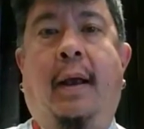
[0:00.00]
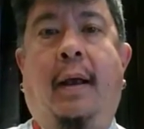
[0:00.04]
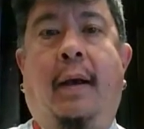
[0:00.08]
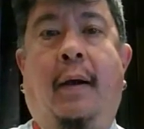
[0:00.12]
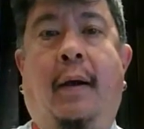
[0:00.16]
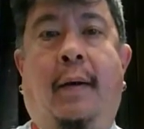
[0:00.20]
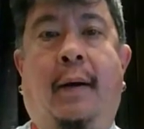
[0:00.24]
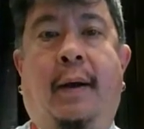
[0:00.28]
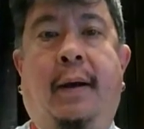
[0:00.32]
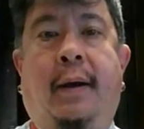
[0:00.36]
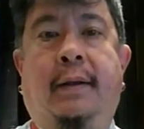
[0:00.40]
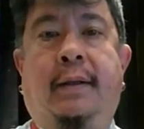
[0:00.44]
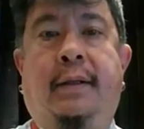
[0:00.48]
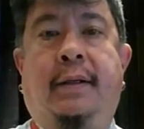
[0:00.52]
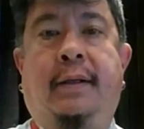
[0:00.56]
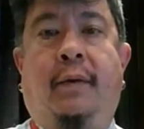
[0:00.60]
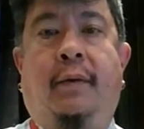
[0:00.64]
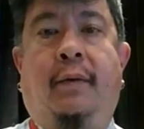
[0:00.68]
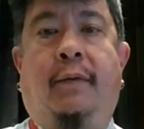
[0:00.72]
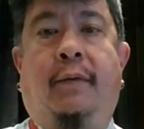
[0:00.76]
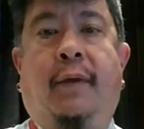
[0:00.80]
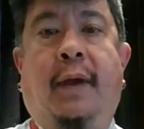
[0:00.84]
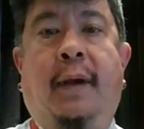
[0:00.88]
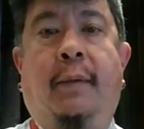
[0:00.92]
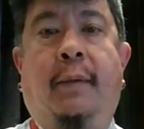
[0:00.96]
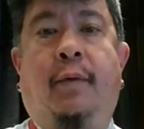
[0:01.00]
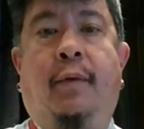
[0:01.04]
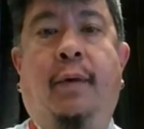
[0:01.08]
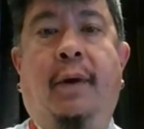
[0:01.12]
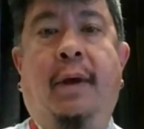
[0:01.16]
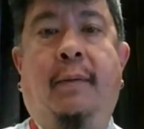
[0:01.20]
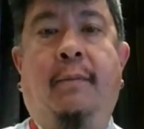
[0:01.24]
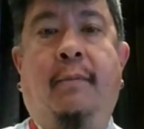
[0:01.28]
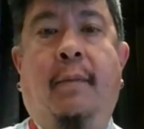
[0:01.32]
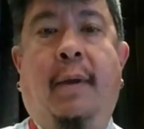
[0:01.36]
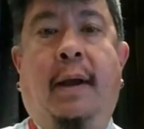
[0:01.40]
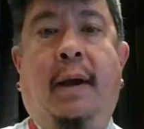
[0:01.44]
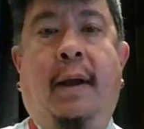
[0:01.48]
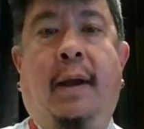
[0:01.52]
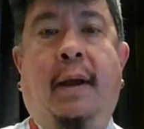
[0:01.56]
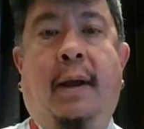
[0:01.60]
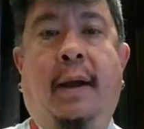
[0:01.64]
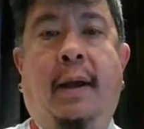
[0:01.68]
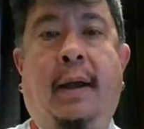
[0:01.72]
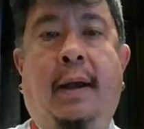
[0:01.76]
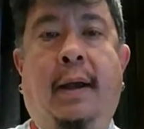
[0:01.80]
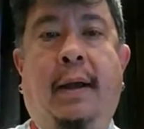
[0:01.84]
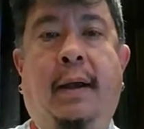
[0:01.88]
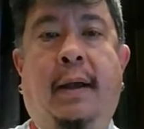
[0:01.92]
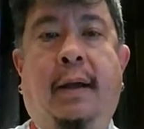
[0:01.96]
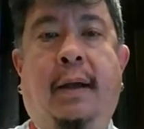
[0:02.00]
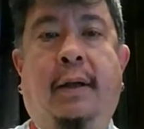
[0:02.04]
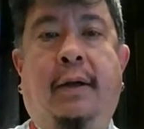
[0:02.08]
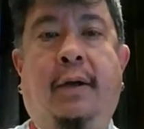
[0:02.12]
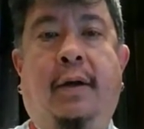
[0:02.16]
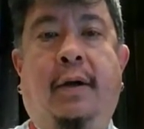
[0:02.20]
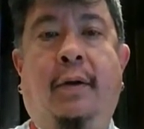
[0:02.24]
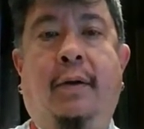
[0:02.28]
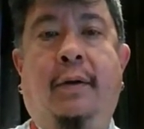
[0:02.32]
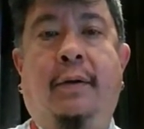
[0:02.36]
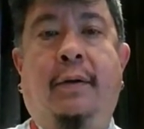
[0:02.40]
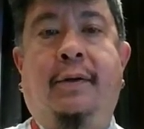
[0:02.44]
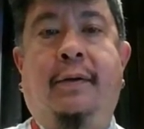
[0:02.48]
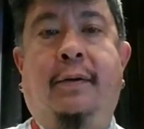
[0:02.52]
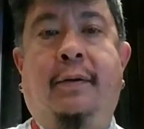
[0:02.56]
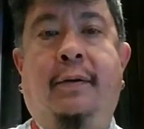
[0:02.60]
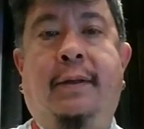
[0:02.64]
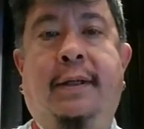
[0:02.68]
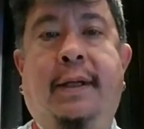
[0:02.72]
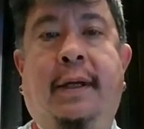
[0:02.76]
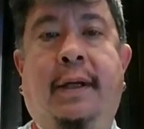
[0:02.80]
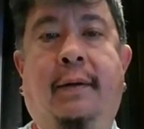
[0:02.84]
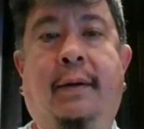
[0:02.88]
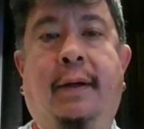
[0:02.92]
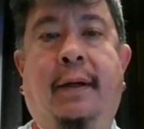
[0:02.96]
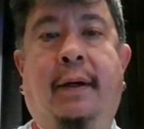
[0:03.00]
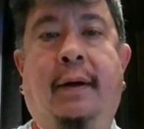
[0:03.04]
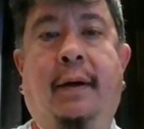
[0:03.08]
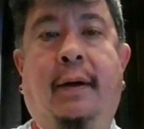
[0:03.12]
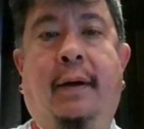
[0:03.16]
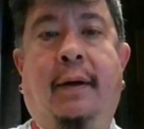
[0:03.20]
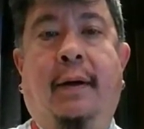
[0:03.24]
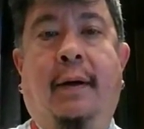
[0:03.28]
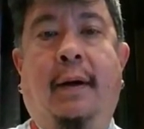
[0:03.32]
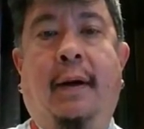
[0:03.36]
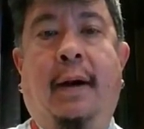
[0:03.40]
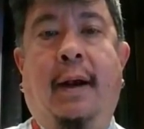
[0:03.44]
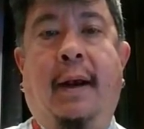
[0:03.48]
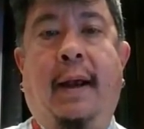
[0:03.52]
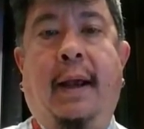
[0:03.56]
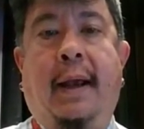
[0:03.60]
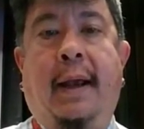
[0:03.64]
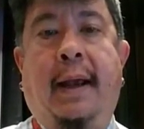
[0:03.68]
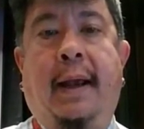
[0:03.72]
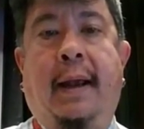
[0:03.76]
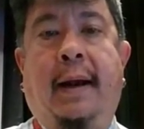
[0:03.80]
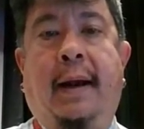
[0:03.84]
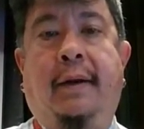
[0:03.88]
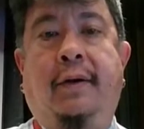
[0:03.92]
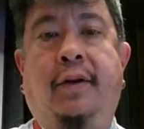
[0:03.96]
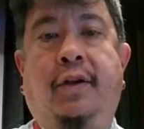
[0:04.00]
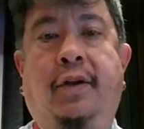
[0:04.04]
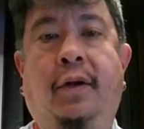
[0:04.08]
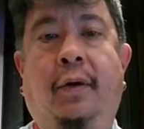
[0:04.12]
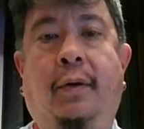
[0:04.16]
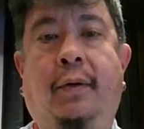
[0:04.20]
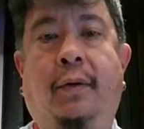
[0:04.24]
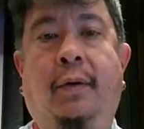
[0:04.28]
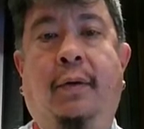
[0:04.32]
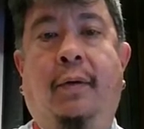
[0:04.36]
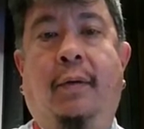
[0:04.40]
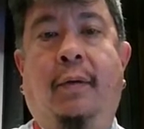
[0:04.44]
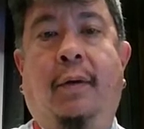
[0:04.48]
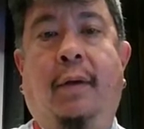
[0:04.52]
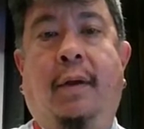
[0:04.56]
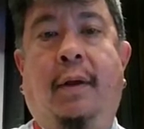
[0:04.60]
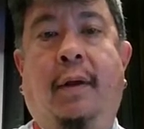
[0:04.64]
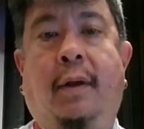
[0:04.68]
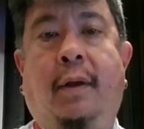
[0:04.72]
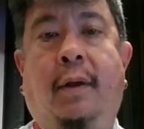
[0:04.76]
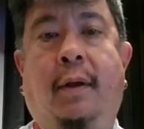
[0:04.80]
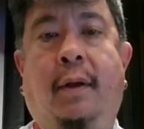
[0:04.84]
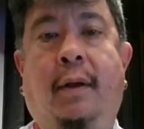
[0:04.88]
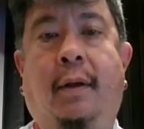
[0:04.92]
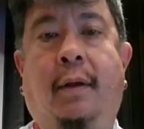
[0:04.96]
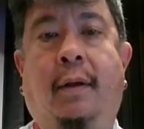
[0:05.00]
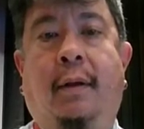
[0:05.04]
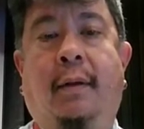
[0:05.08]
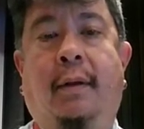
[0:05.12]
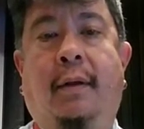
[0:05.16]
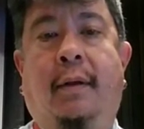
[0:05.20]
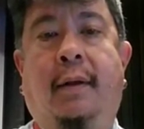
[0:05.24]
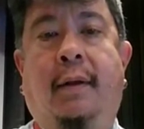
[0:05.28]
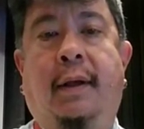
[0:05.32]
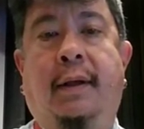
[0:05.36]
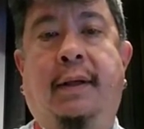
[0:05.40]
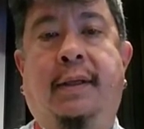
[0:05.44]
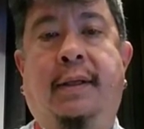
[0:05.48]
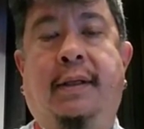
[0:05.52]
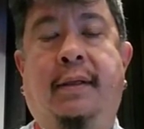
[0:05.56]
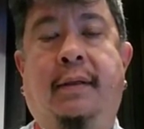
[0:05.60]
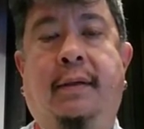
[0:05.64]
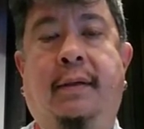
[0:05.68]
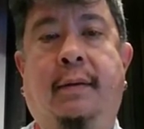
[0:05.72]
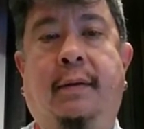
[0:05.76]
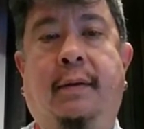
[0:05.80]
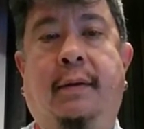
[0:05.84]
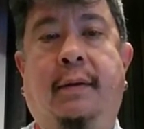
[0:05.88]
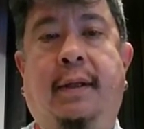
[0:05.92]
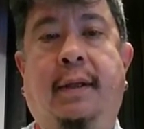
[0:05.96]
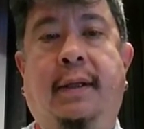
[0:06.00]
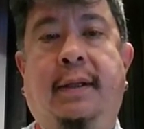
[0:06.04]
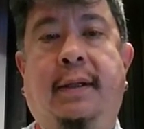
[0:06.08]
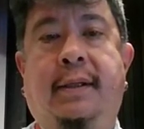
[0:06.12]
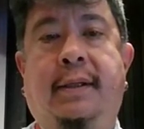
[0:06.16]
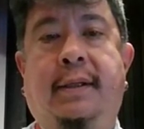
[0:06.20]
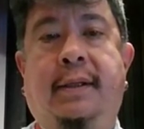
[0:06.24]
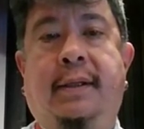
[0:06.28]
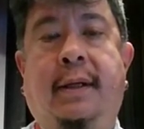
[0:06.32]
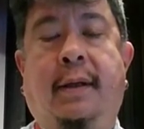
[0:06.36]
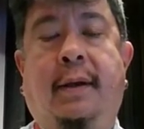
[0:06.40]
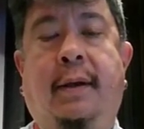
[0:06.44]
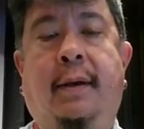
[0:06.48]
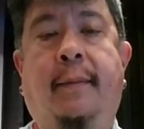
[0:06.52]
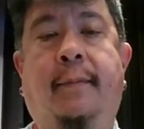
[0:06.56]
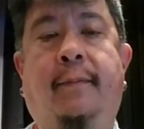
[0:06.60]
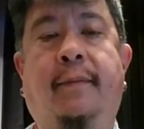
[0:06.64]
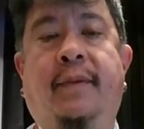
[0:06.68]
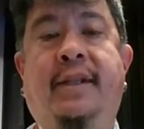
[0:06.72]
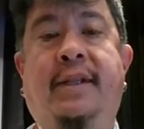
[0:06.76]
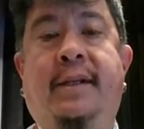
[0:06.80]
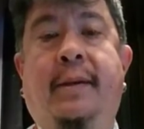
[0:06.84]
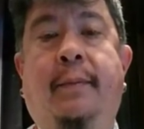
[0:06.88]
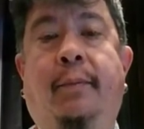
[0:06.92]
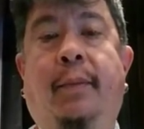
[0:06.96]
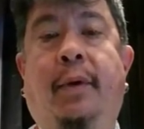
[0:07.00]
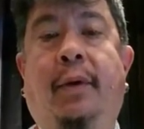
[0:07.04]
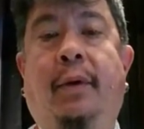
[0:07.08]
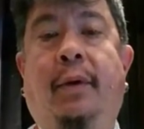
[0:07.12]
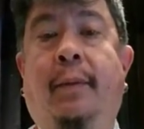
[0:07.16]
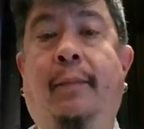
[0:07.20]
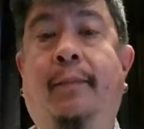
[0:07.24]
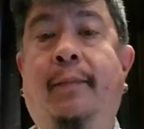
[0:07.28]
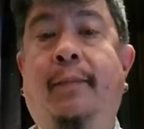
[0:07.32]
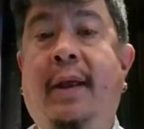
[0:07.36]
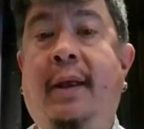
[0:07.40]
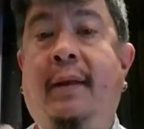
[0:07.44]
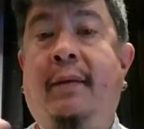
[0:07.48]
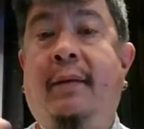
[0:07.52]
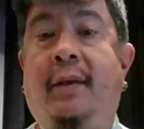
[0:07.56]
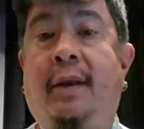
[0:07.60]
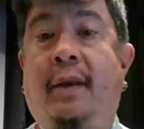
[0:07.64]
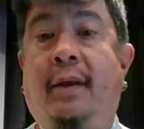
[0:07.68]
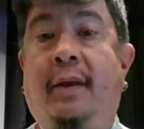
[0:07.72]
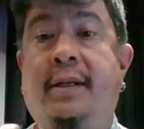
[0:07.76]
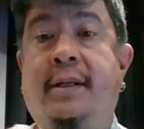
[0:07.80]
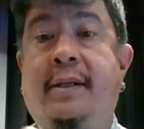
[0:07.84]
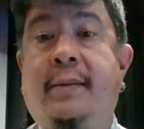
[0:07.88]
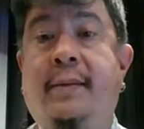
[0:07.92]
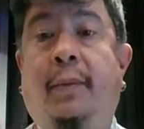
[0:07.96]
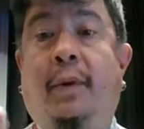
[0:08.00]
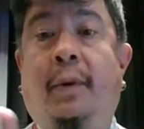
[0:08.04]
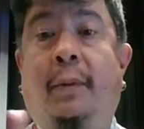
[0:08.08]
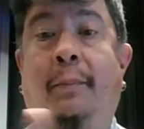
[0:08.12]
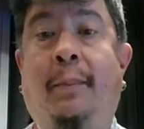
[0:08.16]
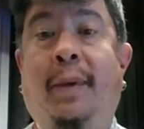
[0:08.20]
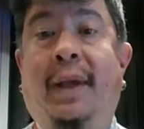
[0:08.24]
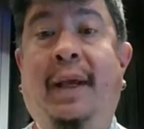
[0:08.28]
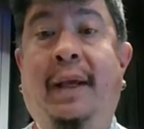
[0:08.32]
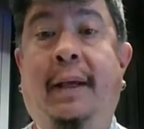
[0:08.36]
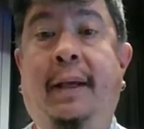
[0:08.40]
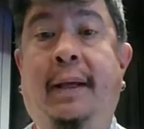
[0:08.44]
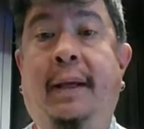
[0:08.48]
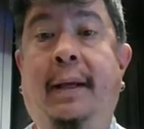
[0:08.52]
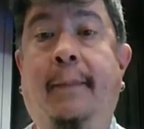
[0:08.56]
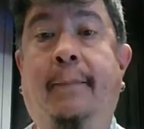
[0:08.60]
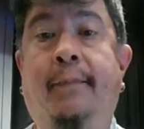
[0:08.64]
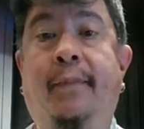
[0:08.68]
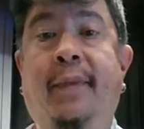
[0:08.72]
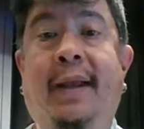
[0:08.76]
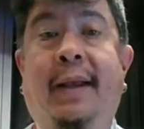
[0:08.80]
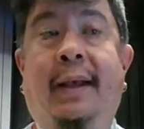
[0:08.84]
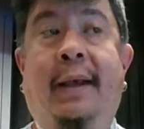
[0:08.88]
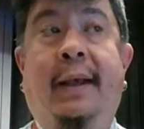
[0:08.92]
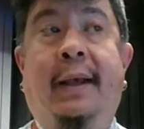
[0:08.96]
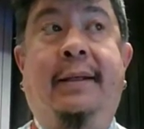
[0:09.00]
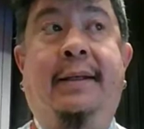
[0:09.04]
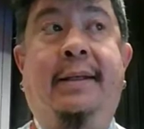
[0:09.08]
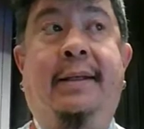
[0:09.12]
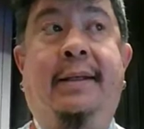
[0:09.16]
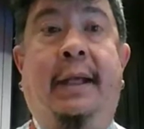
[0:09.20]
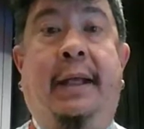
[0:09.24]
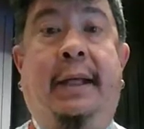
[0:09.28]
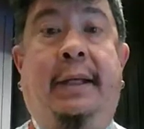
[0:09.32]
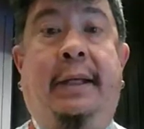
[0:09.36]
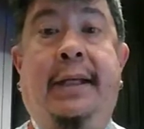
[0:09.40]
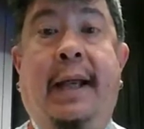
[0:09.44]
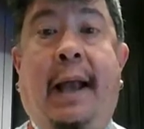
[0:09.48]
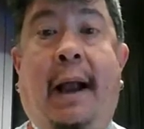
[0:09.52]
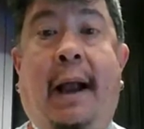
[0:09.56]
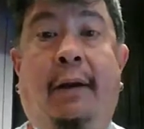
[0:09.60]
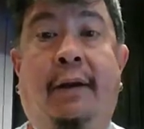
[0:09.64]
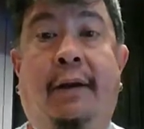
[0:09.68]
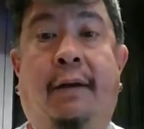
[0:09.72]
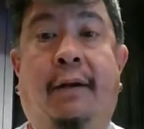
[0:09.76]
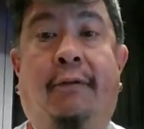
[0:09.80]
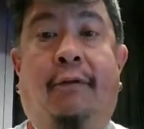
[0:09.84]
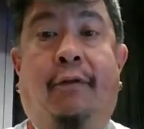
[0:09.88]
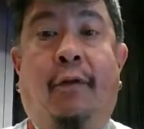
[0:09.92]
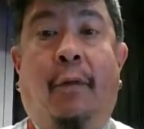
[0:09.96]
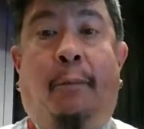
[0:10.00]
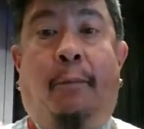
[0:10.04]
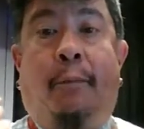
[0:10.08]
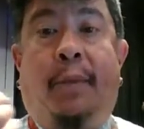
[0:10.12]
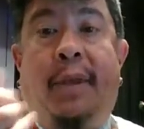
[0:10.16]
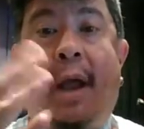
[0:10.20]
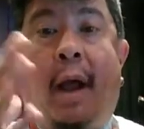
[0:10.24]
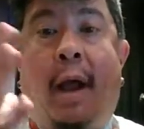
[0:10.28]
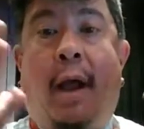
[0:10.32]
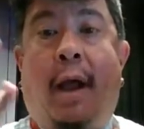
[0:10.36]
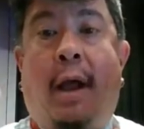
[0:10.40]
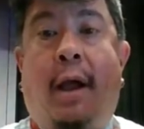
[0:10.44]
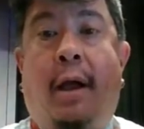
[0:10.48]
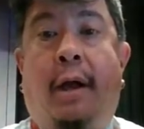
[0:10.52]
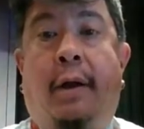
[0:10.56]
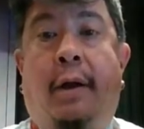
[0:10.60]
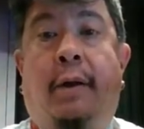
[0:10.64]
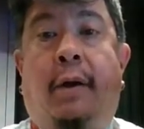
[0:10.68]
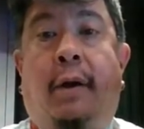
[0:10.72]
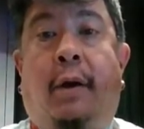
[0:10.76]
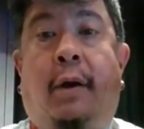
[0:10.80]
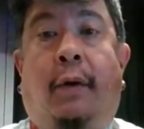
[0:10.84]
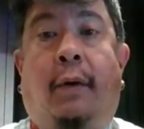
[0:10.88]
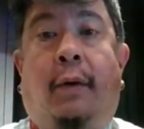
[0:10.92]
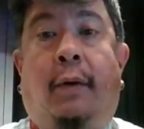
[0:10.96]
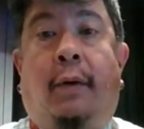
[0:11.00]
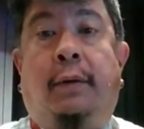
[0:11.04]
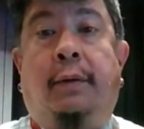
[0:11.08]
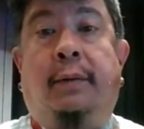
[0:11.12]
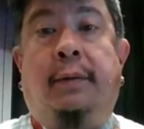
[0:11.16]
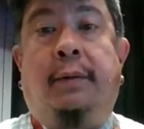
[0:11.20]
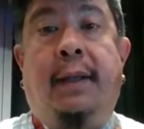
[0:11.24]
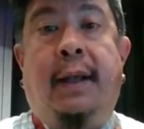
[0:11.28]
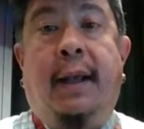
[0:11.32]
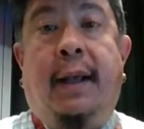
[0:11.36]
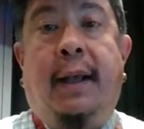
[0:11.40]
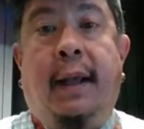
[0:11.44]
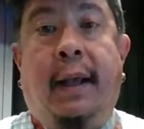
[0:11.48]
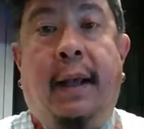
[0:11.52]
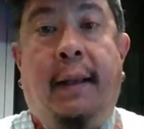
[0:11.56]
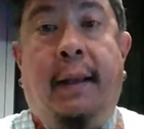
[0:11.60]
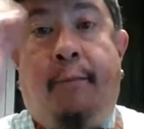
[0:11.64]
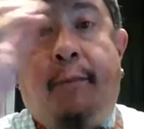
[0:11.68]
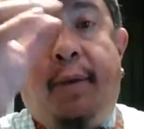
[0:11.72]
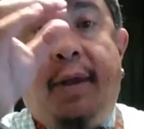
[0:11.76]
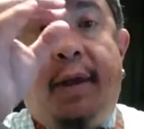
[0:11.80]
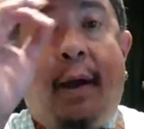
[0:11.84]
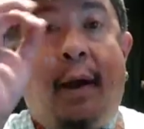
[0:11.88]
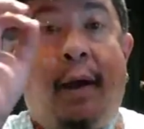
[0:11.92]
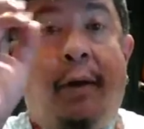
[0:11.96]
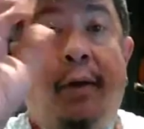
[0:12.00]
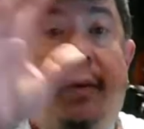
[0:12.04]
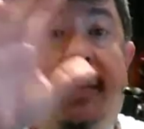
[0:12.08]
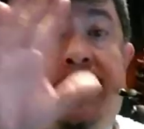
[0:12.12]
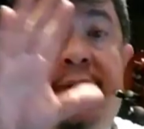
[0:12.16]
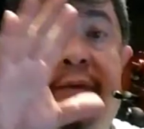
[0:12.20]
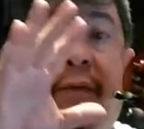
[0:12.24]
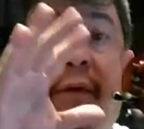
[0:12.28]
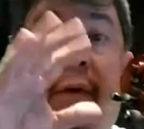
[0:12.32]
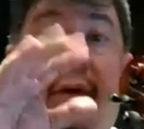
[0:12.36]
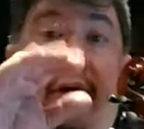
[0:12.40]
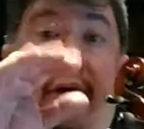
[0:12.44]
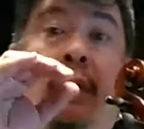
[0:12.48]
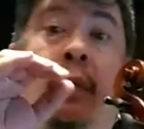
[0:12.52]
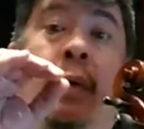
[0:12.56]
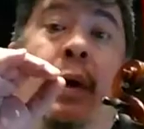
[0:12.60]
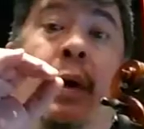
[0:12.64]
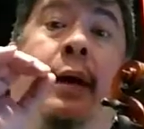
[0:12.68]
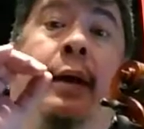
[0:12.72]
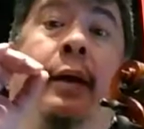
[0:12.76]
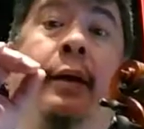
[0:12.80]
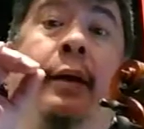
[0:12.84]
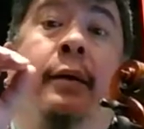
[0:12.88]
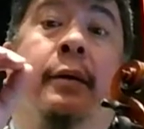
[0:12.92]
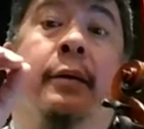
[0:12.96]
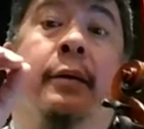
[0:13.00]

All right, so if I bring my cursor down here and I show you this symbol, the symbol P, it's Italian for piano, and piano is very quiet.